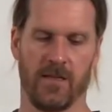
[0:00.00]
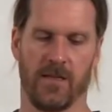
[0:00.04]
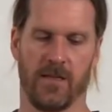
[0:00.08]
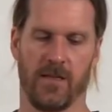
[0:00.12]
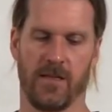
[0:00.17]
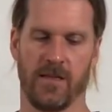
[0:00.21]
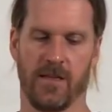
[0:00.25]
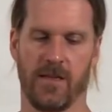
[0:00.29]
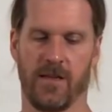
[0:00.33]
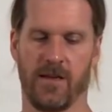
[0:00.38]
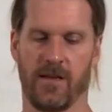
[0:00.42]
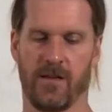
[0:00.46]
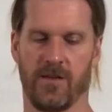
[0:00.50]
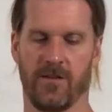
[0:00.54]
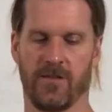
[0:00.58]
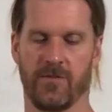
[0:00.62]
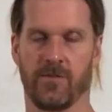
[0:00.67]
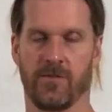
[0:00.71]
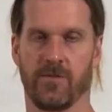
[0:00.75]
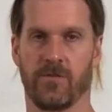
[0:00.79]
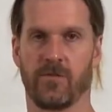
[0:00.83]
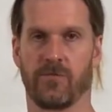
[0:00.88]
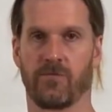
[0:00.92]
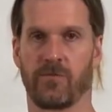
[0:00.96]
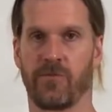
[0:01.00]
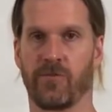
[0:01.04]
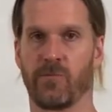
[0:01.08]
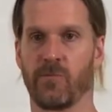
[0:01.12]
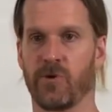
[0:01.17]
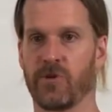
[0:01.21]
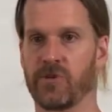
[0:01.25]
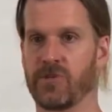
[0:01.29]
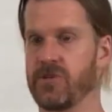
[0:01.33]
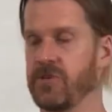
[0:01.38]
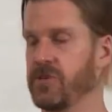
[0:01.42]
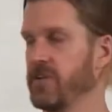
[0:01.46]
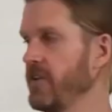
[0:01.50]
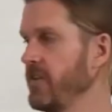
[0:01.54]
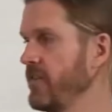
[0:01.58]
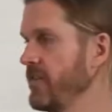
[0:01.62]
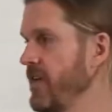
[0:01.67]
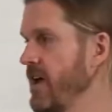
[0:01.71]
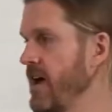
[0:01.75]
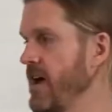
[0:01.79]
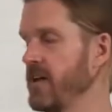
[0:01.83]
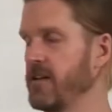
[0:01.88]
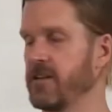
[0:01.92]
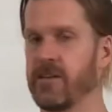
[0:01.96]
And the reason why she does
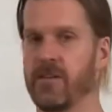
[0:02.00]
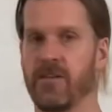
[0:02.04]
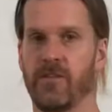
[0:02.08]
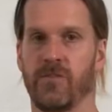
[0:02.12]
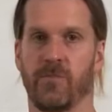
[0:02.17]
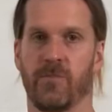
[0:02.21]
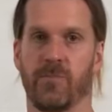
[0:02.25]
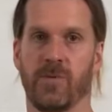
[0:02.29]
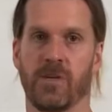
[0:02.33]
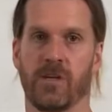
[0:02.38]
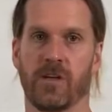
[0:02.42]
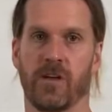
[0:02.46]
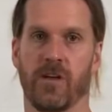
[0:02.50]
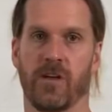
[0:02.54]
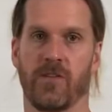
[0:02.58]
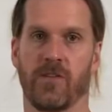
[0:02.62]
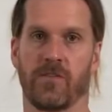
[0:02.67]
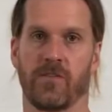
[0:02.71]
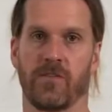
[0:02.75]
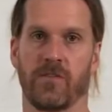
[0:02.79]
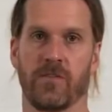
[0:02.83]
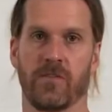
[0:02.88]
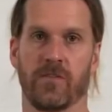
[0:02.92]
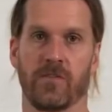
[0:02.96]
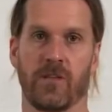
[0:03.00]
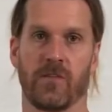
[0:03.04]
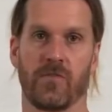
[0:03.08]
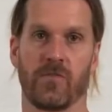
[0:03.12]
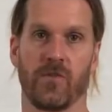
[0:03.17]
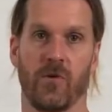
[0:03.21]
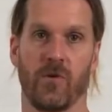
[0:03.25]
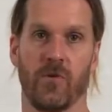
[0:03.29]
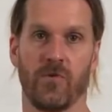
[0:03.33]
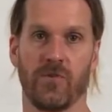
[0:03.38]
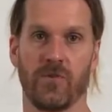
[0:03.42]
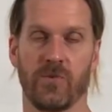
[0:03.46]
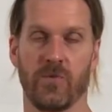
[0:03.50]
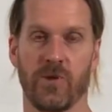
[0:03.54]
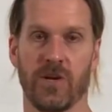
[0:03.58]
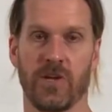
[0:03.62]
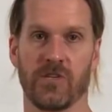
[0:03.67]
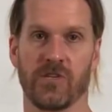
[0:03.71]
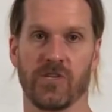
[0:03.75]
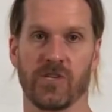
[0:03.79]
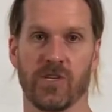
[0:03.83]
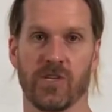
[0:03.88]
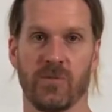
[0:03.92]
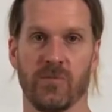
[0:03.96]
that is because that's the only way
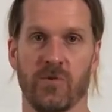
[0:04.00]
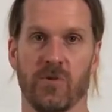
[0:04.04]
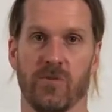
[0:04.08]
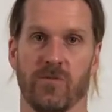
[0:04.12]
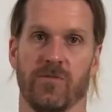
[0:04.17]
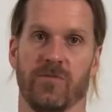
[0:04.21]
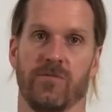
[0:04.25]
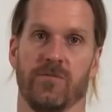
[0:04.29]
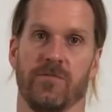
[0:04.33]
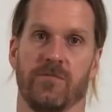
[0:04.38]
she can move.